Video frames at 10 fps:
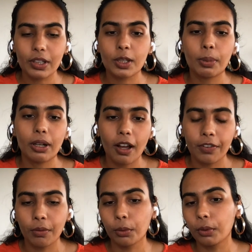spin-off
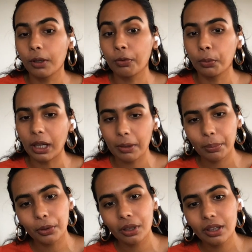of the word
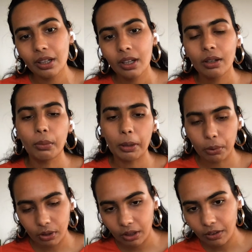whiteboard,
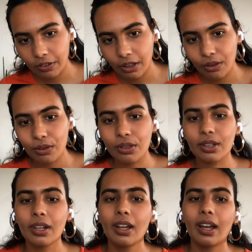whiteboard interviews.